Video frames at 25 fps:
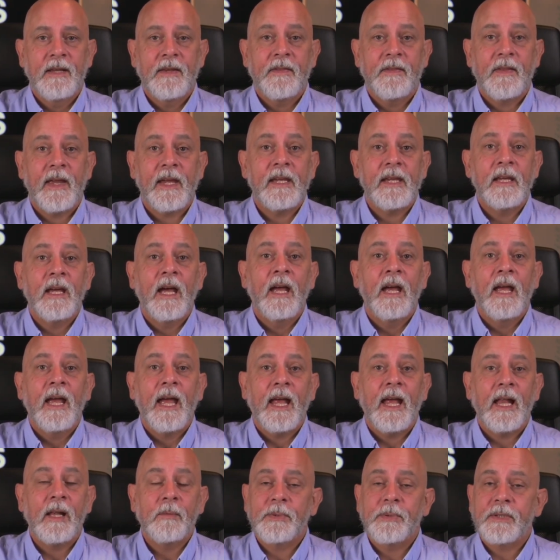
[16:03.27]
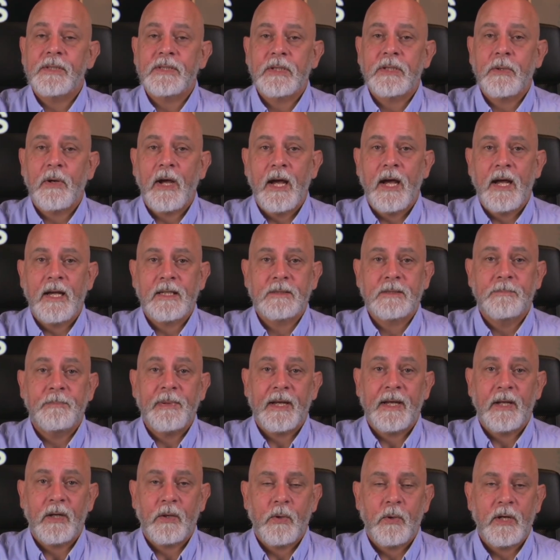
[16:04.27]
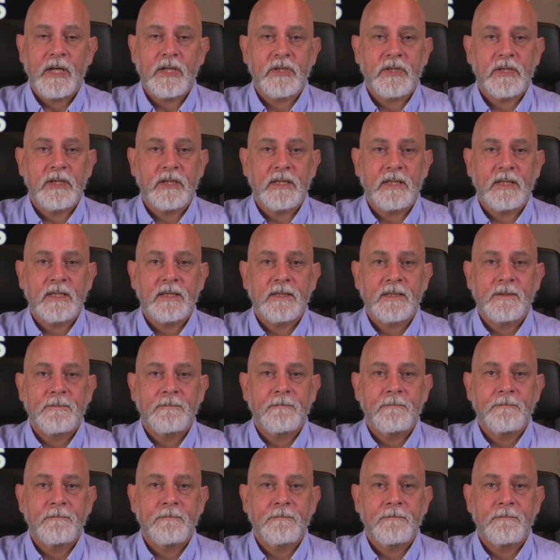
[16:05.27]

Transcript: They help us to ask better questions.